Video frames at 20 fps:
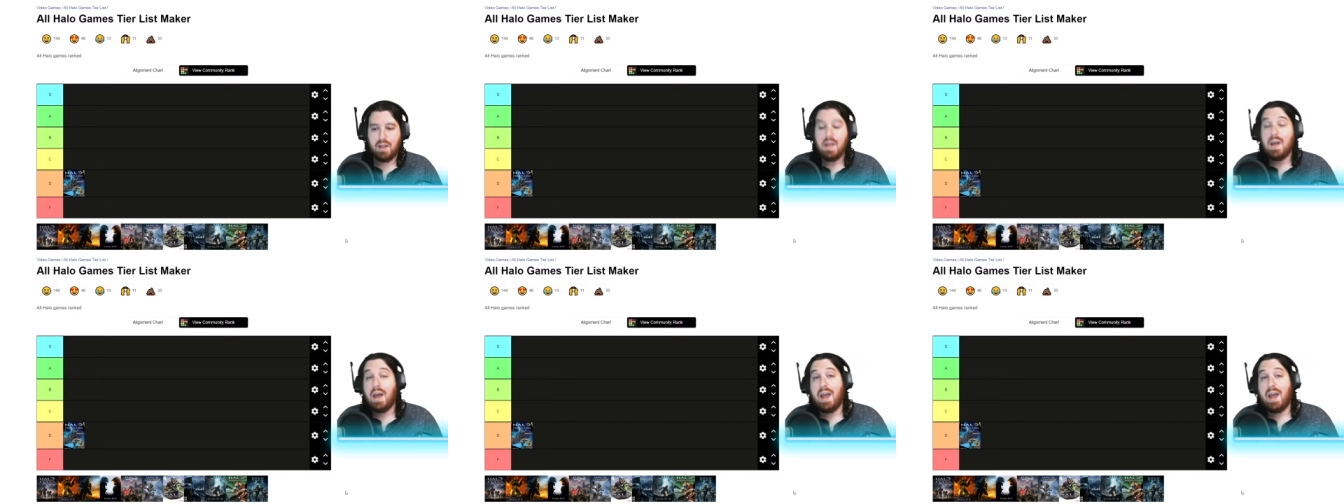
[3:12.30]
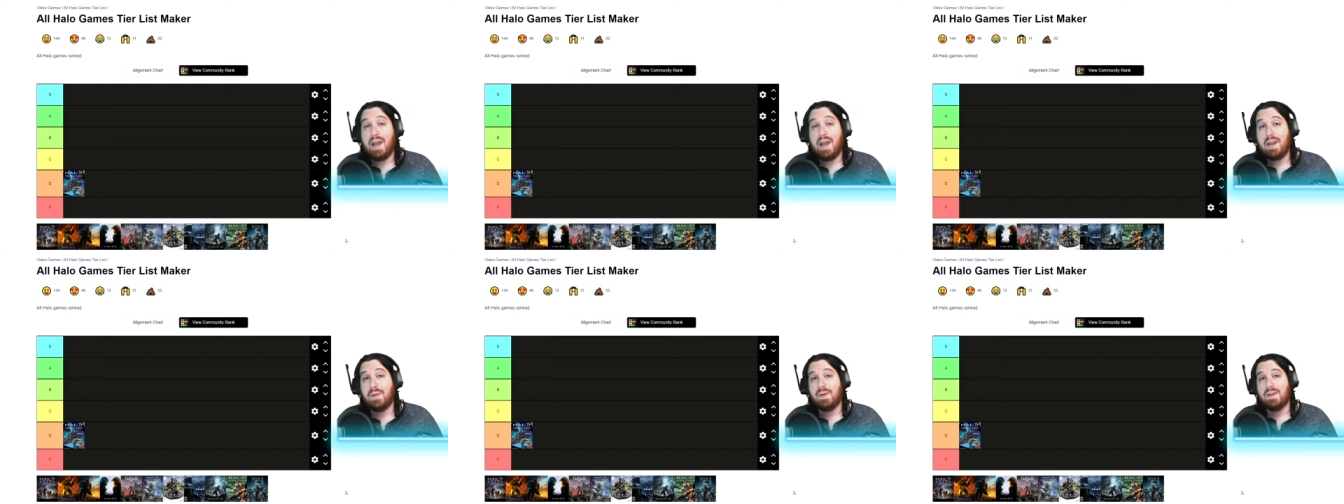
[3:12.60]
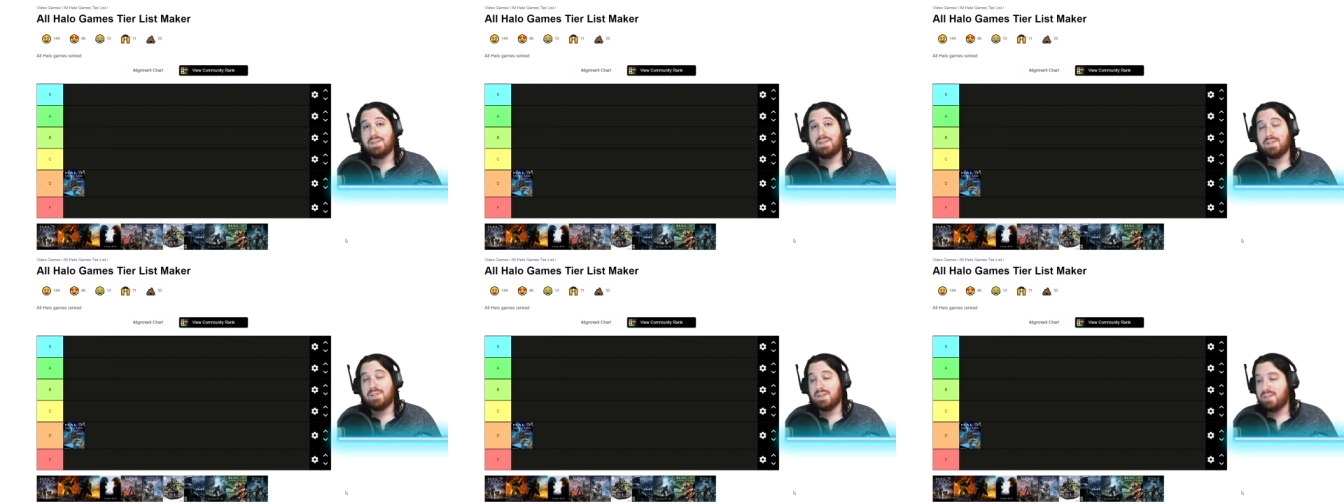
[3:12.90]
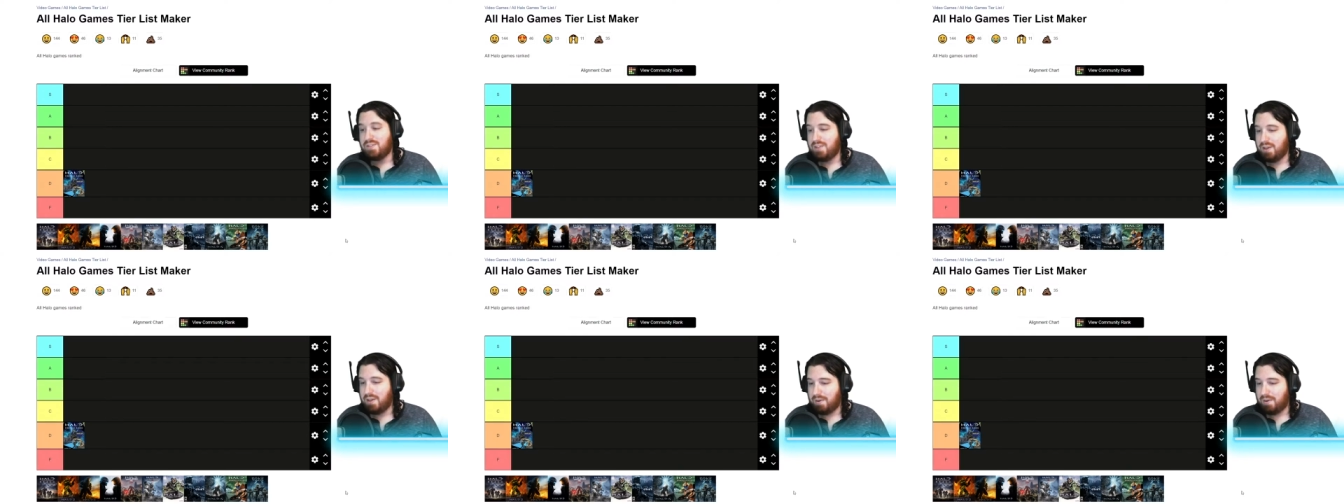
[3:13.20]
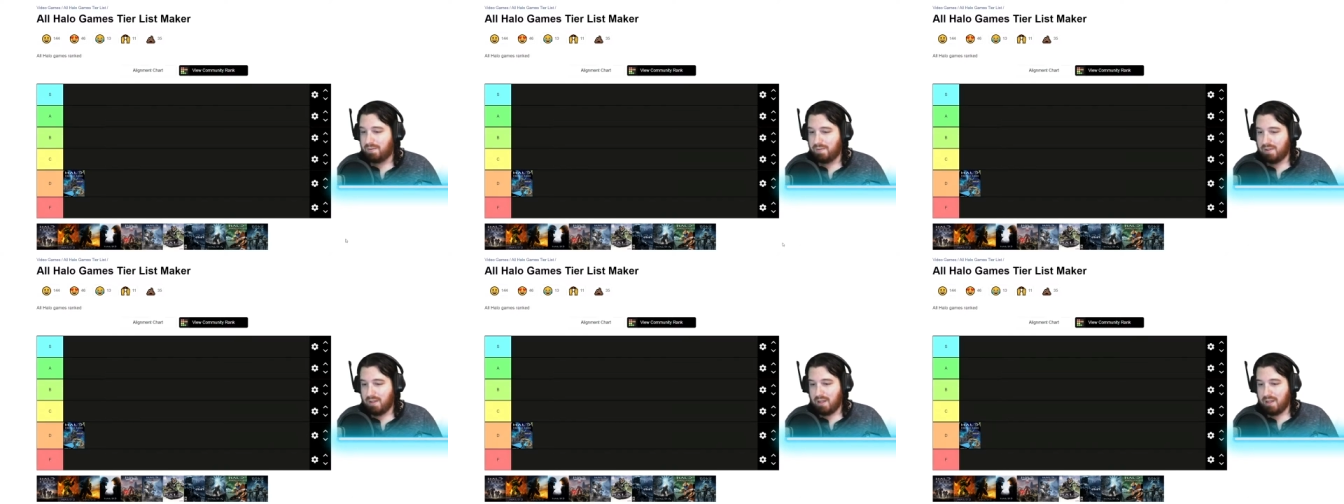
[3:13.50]
Anyways, so
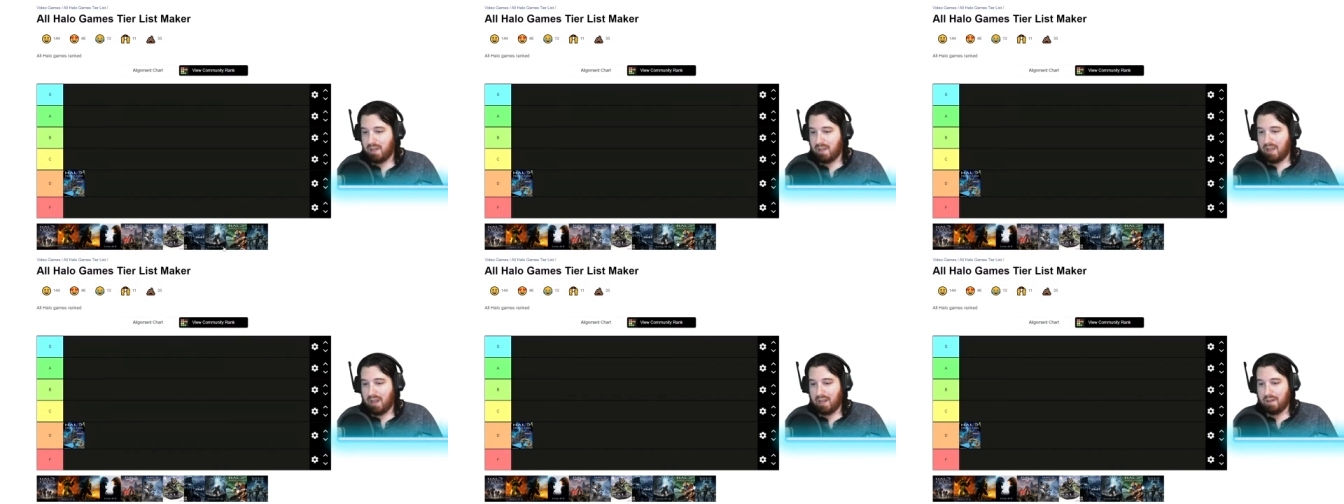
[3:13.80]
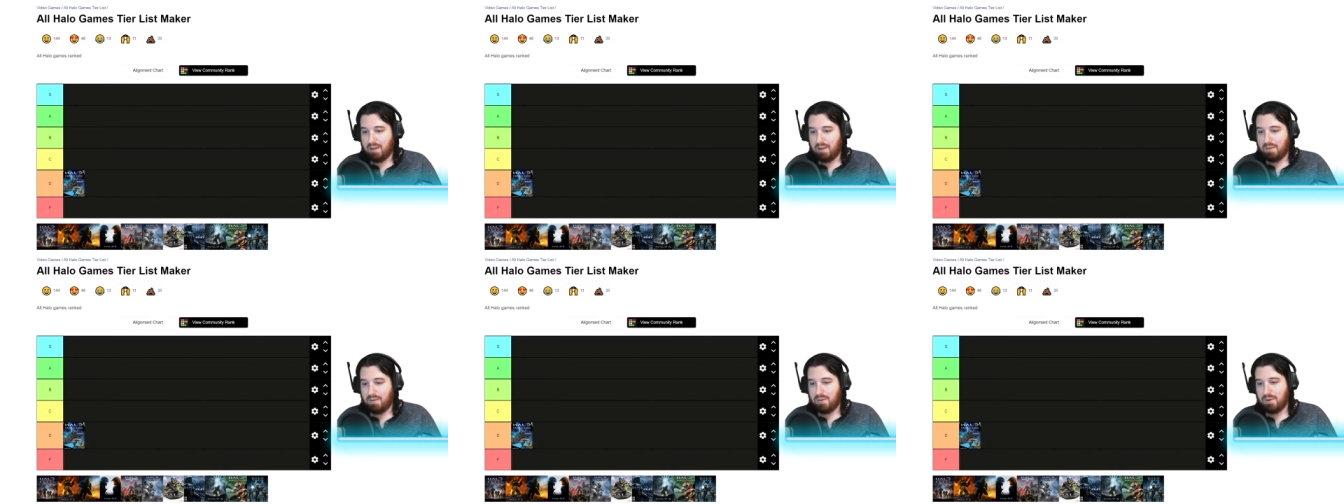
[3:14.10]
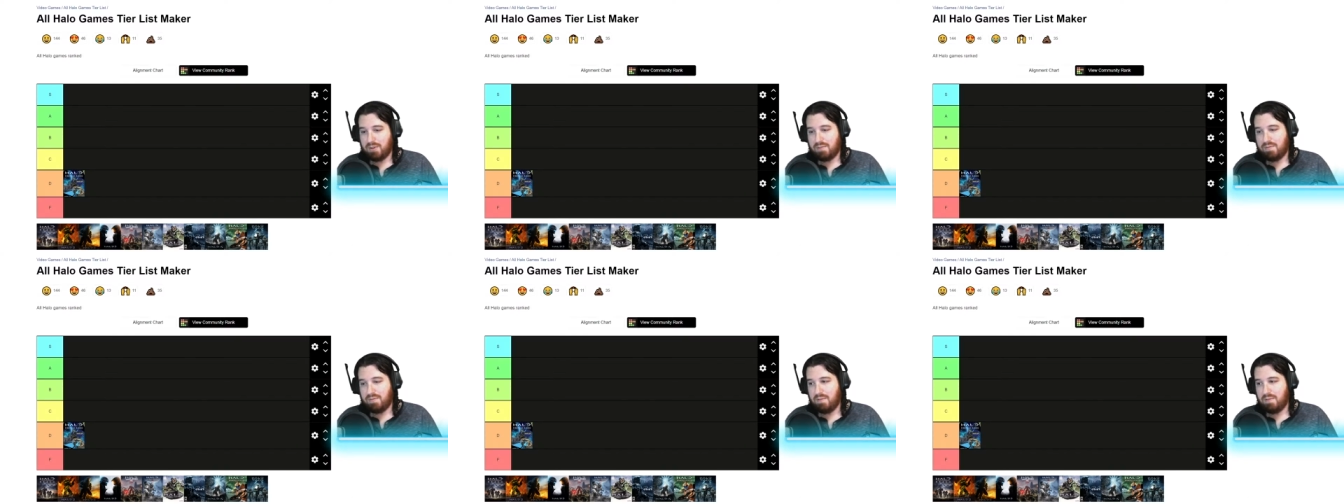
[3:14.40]
Halo Wars for